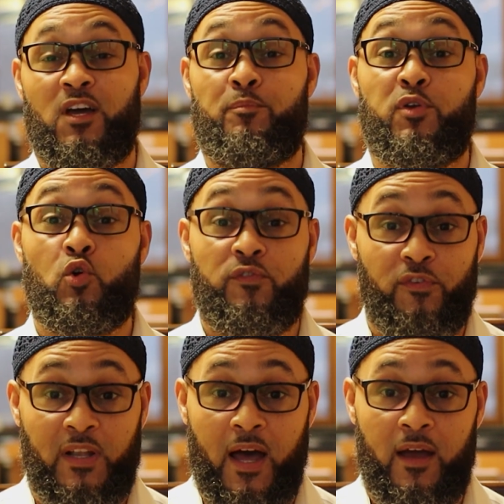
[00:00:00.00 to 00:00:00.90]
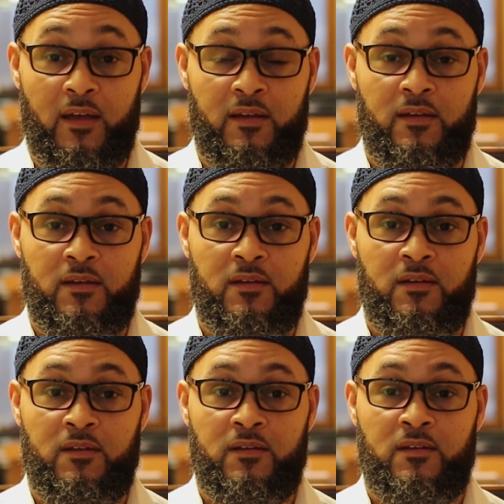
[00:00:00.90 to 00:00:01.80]
A beautiful lie
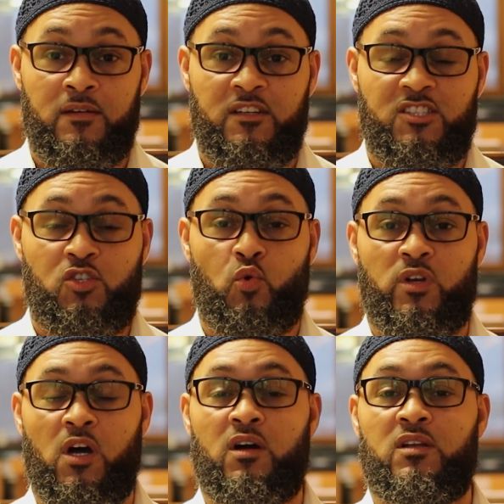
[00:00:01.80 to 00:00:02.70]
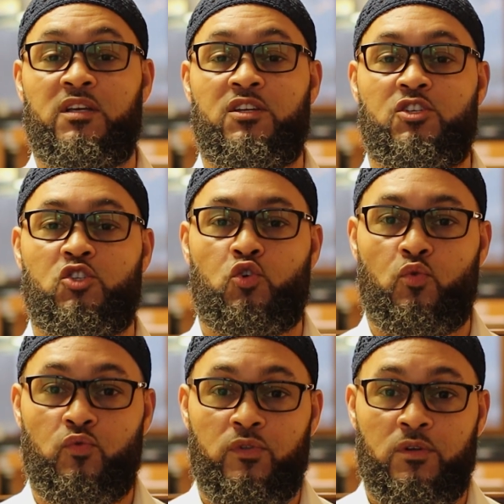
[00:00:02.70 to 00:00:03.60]
to an ugly
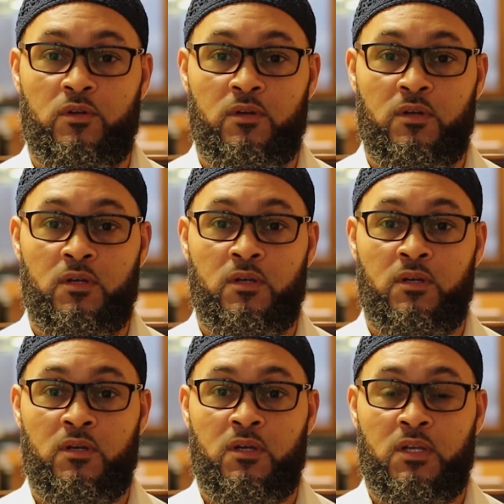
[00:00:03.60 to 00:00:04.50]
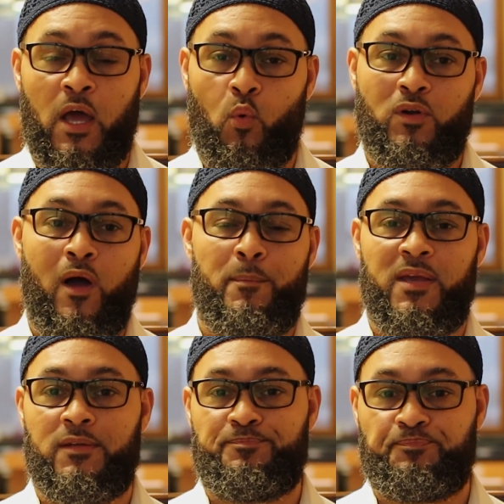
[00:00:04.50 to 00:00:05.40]
truth. Now, what do I
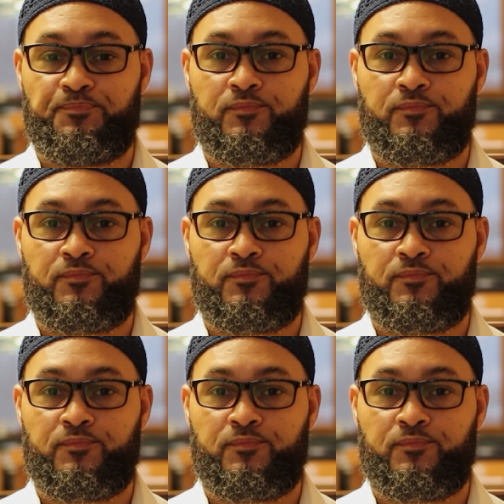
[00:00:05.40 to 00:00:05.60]
mean?